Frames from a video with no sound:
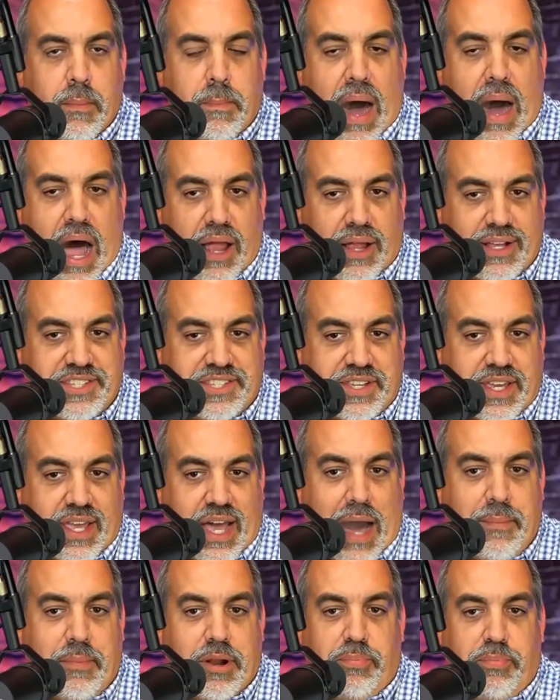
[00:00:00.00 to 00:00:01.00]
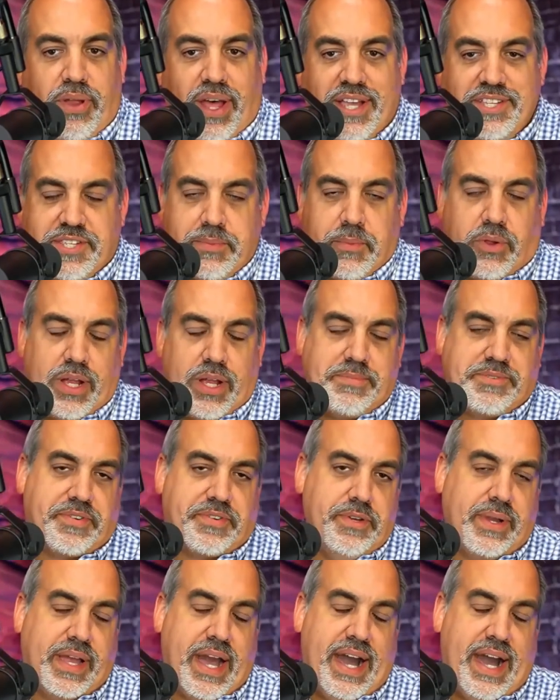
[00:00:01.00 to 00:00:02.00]
policy. I'm going to play some clips for
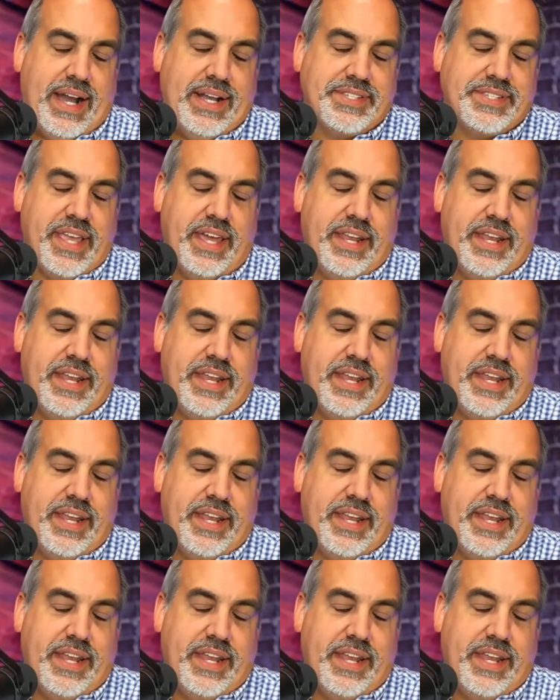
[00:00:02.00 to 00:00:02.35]
you guys.